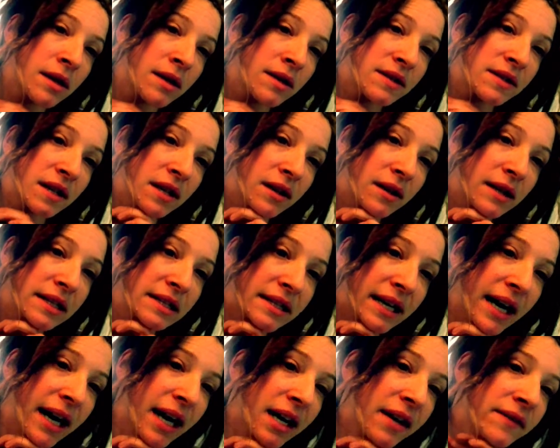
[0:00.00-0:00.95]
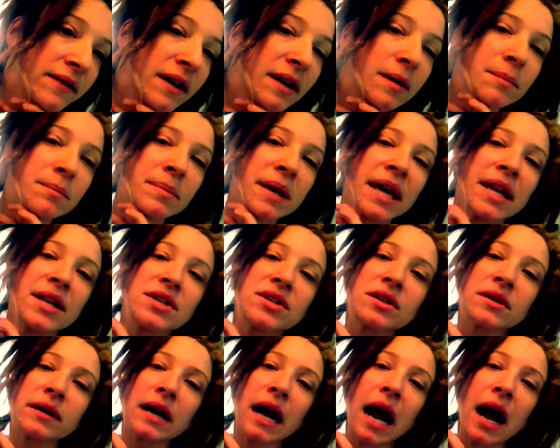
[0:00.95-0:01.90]
So it's kind of pinched
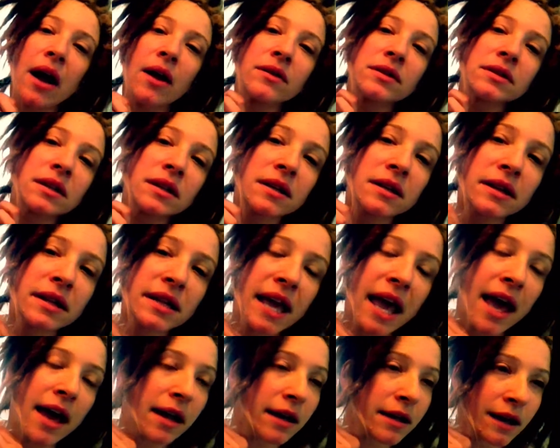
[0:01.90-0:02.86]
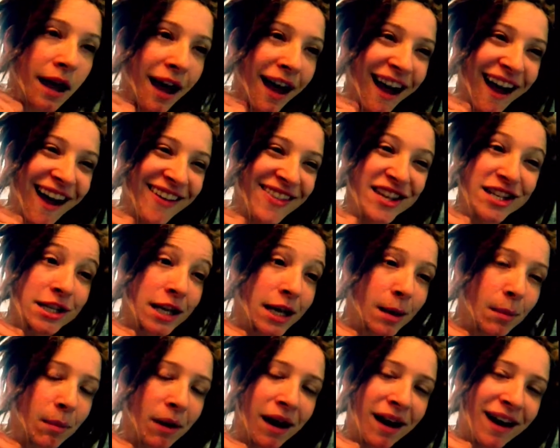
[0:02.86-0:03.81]
around the end, the
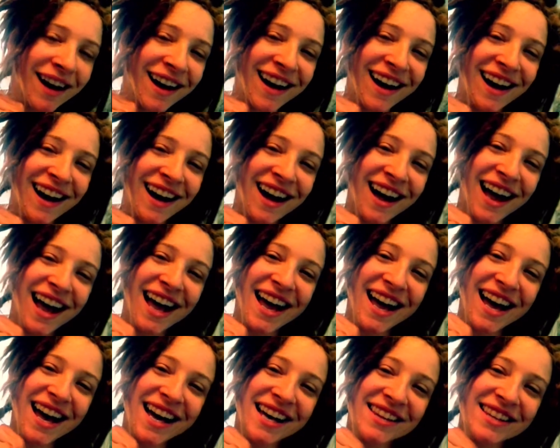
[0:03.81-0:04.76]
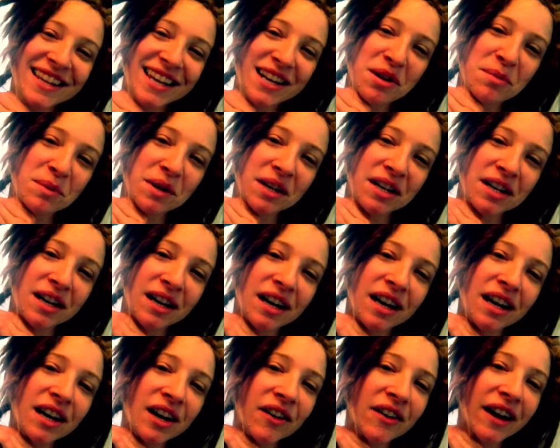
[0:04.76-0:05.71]
tip. And then I'm going
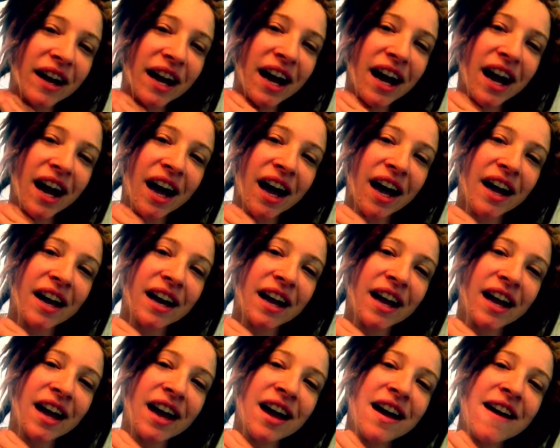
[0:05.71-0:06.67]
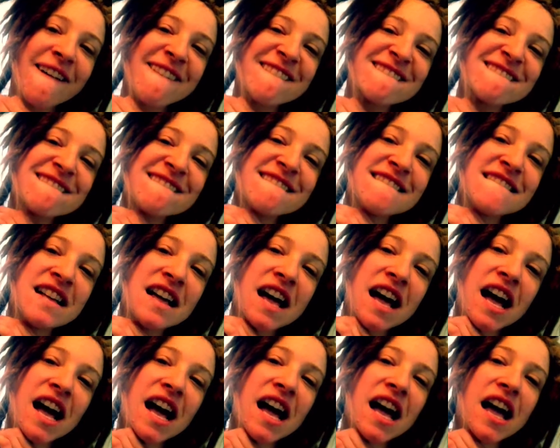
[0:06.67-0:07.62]
to go ahead
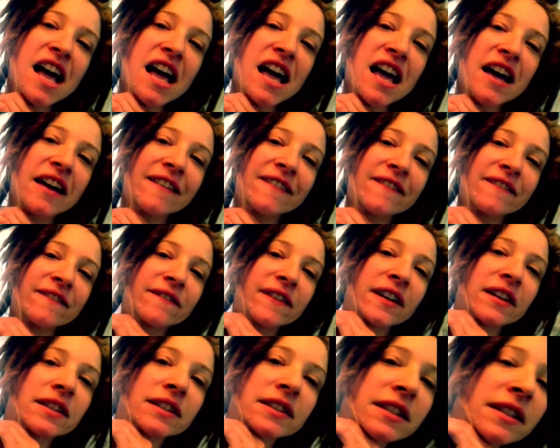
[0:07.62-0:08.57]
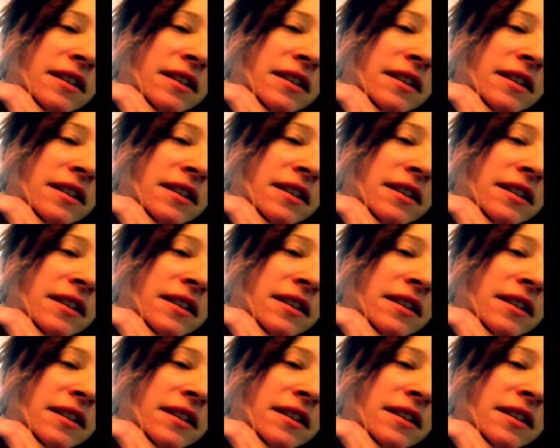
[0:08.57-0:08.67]
and felt